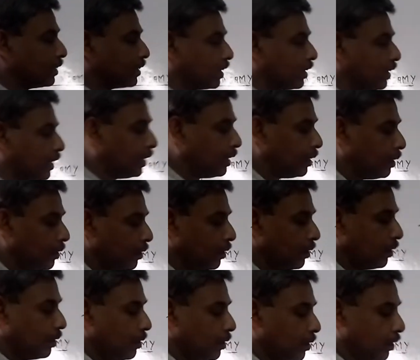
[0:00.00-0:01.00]
tube. That
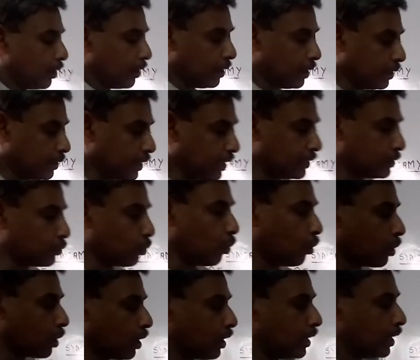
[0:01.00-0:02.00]
is very
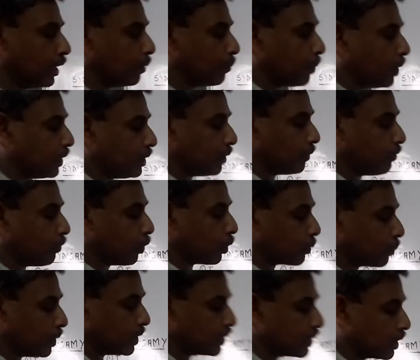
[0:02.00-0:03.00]
important in case
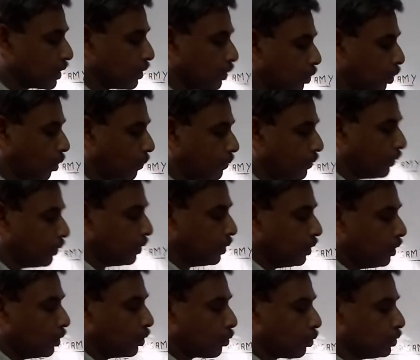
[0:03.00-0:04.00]
of
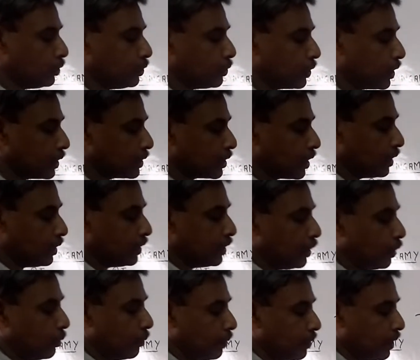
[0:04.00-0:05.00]
conjugation.
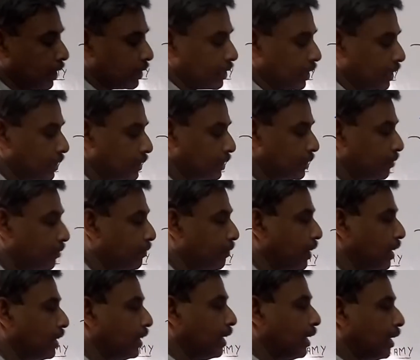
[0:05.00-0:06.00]

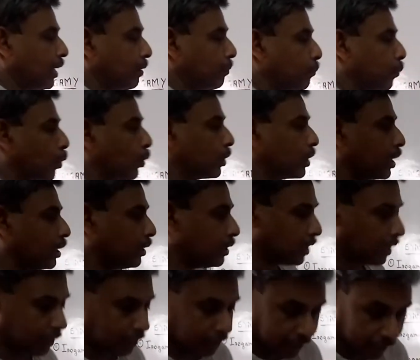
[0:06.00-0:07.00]
Right now the
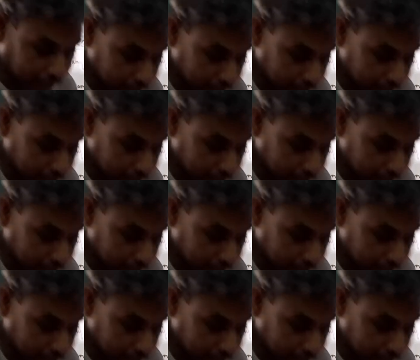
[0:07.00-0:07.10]
question